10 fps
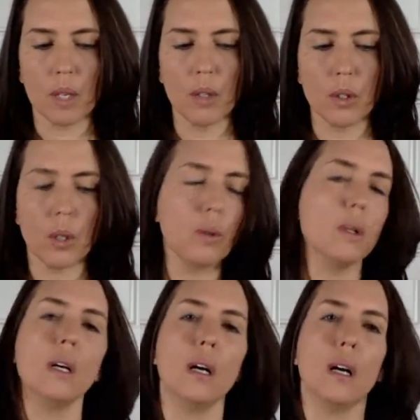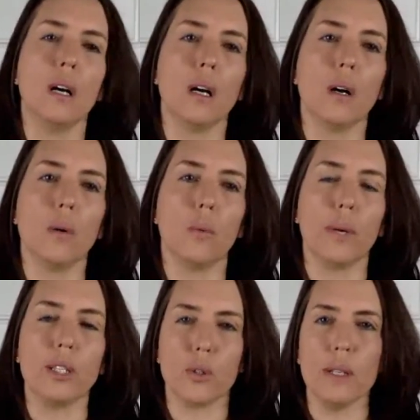So
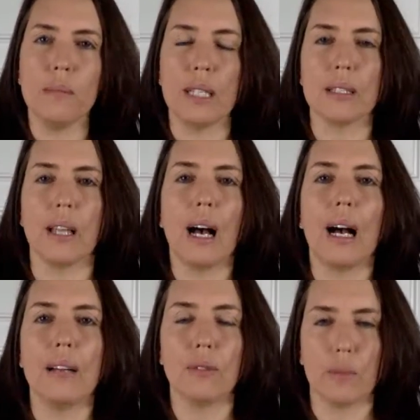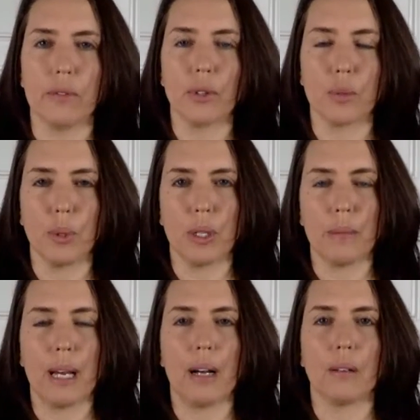we streamed these live when we first put
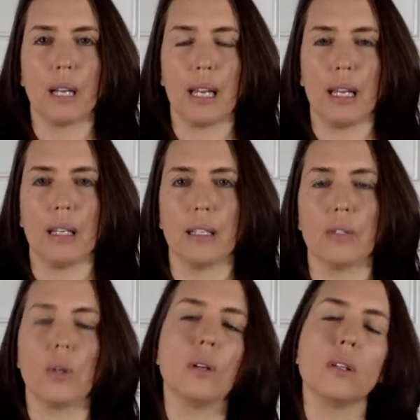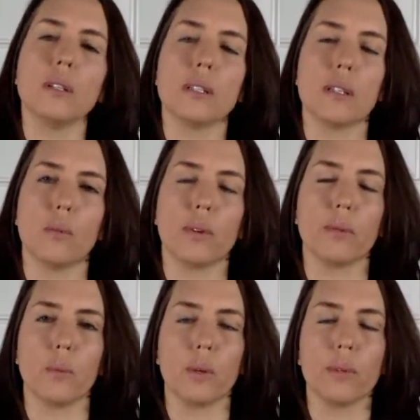them out, and it dawned on us that
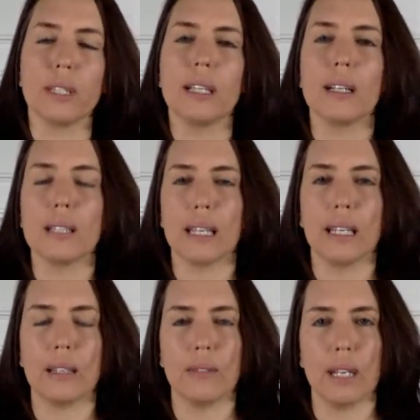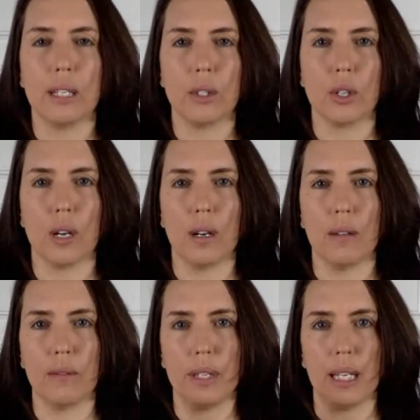we're really not taking advantage
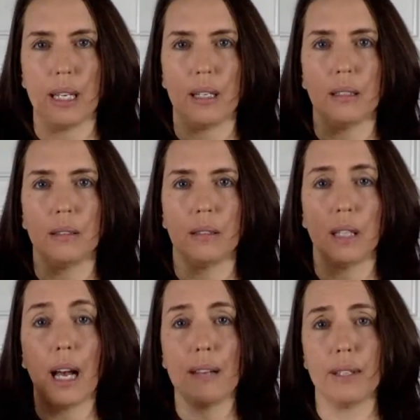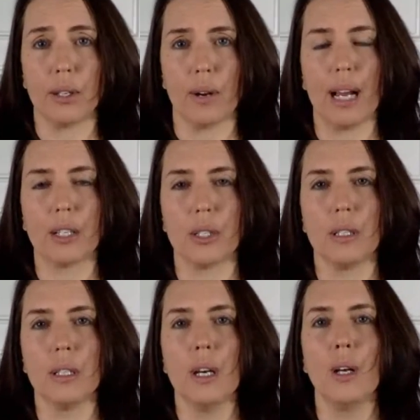of the live interaction.
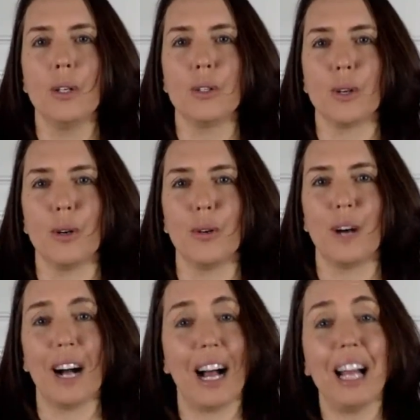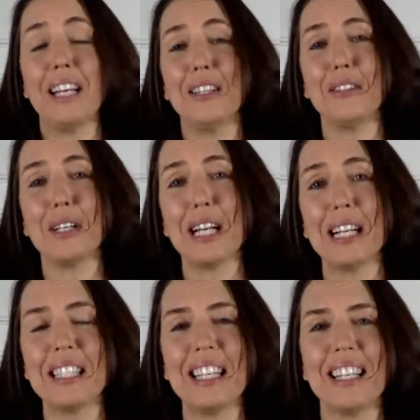So I had the great
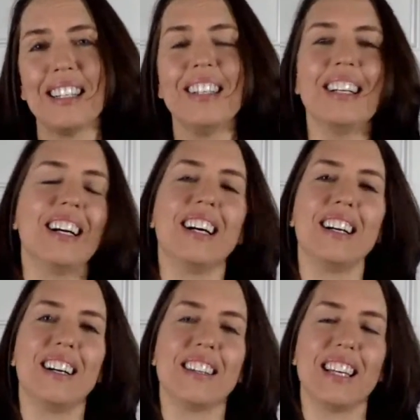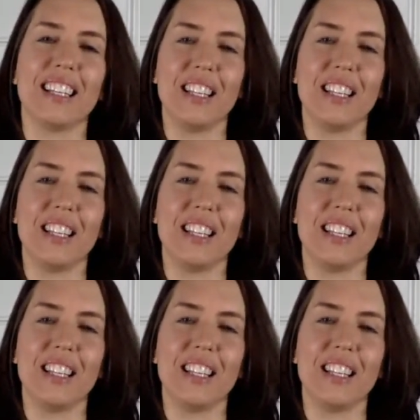idea that in the